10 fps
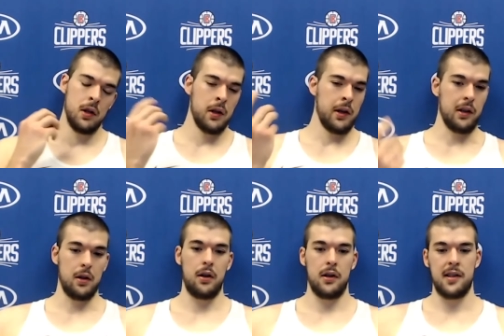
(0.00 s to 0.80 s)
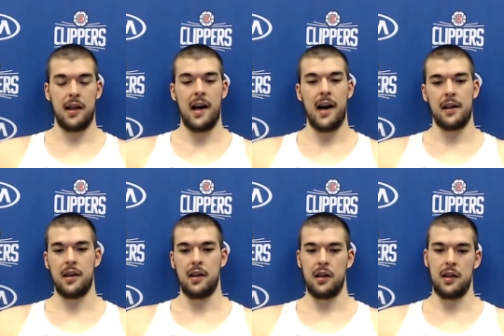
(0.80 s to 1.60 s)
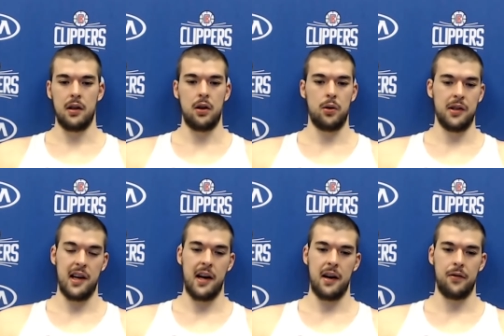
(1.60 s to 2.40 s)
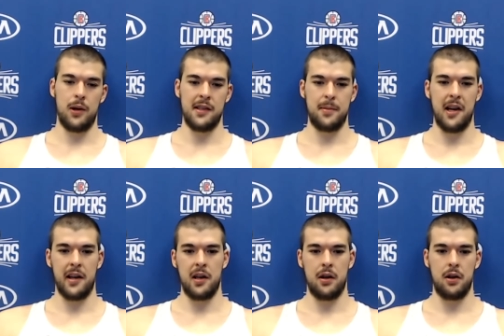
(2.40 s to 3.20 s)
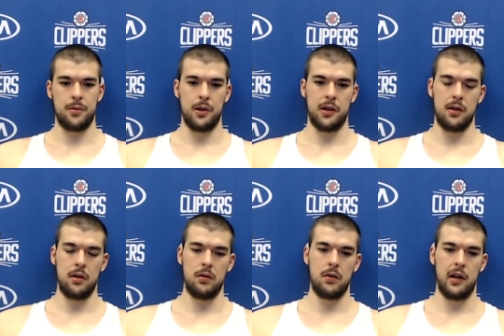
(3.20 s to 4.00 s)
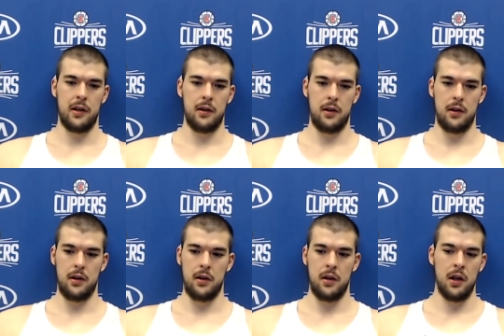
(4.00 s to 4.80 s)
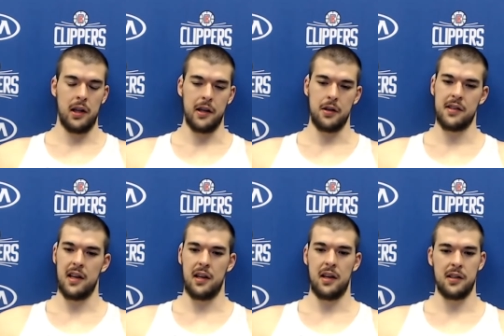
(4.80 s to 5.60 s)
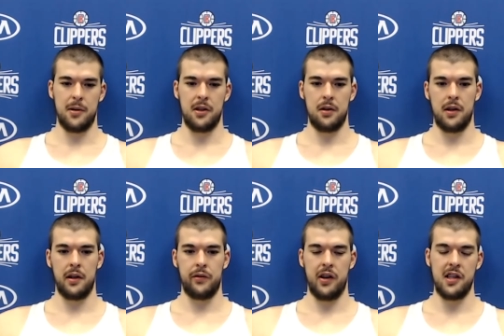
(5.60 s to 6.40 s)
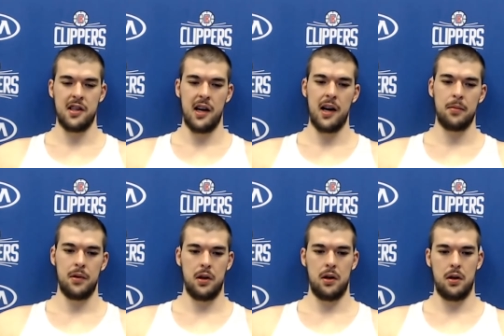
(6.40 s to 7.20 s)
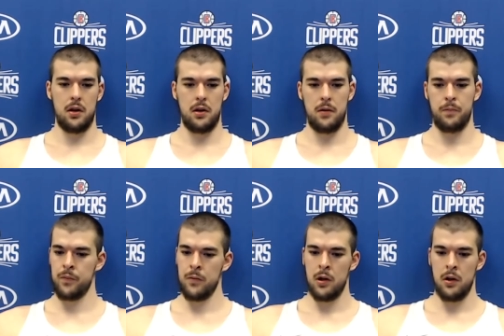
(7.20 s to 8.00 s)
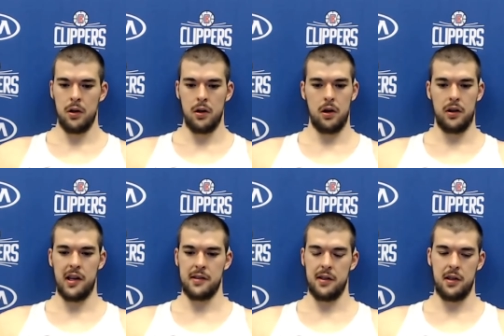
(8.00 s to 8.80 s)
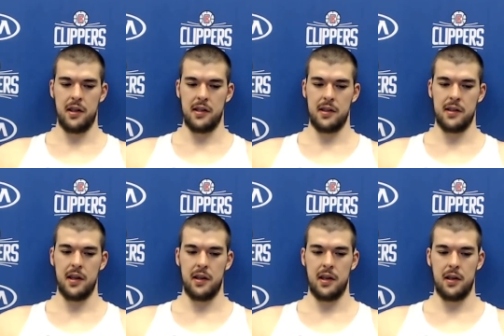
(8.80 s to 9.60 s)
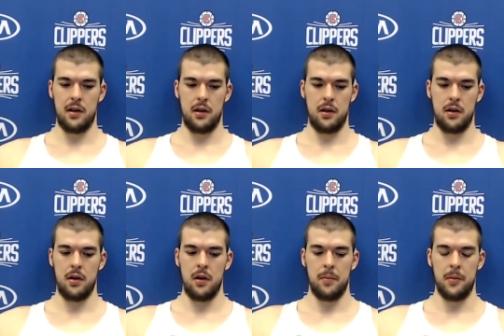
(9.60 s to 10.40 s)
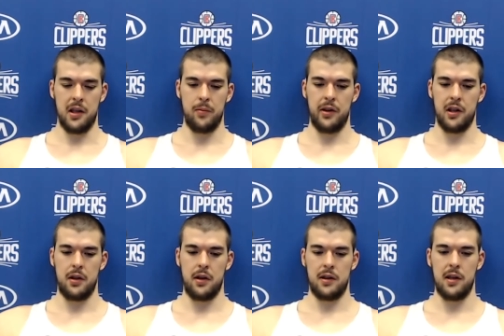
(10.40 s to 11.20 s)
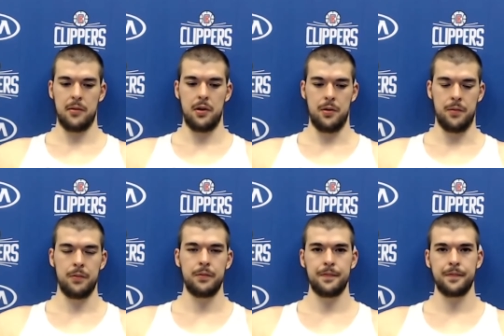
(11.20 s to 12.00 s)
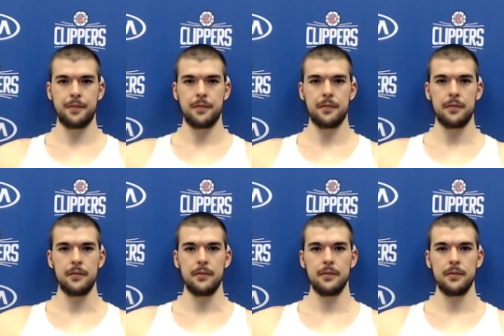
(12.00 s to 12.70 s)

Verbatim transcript: He talks a lot. He always got everyone's back. He knows what to do. And like you said, Nick's been doing a great job. But you know, that's the thing that Luka can bring to the team too. Thanks, Zoo.